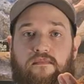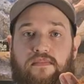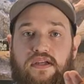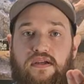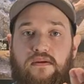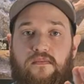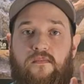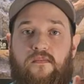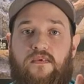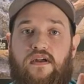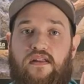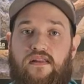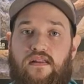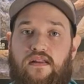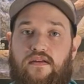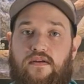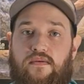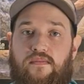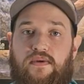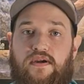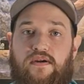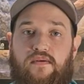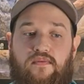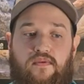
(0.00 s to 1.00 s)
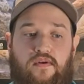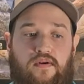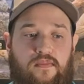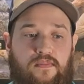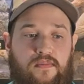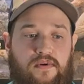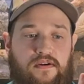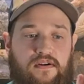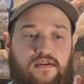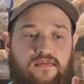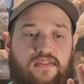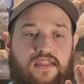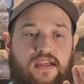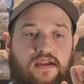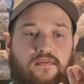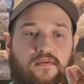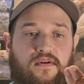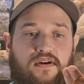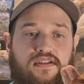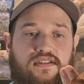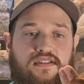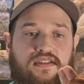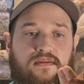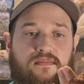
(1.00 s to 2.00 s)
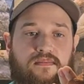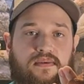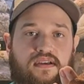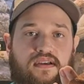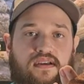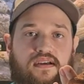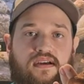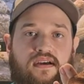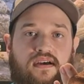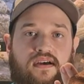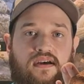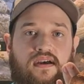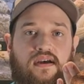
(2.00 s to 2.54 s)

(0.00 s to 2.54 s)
be a little bit warmer if they want to be.